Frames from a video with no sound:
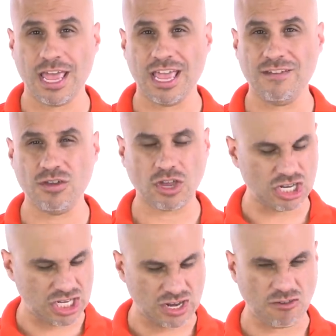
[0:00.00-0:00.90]
if you
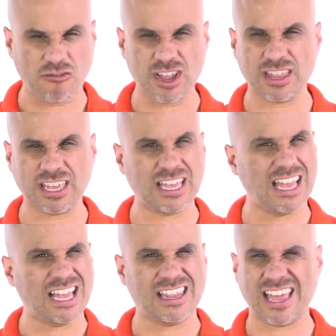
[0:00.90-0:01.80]
continue feeling
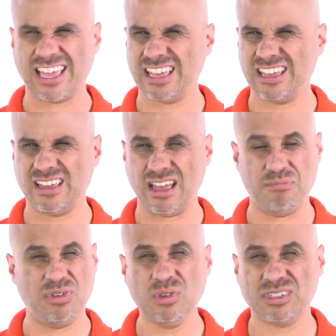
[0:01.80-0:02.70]
like
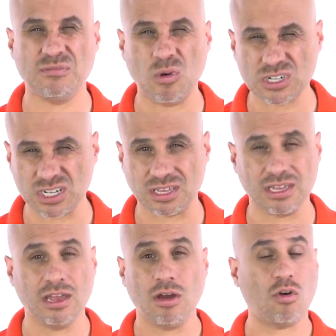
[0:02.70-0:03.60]
abused
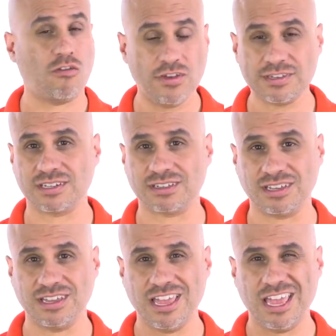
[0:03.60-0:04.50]
emotionally or physically,